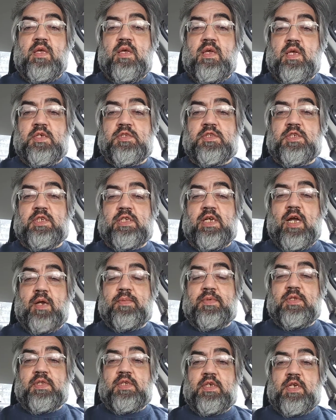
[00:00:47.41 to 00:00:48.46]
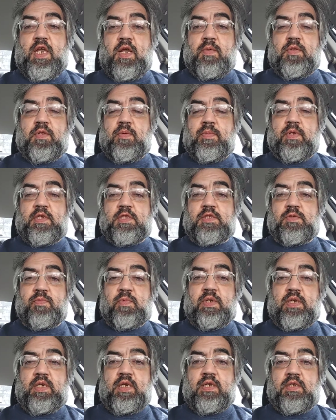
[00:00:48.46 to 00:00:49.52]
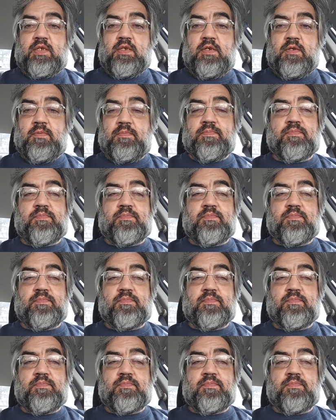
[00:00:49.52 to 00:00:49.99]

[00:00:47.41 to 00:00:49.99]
And she typed in the name of the medicine we needed.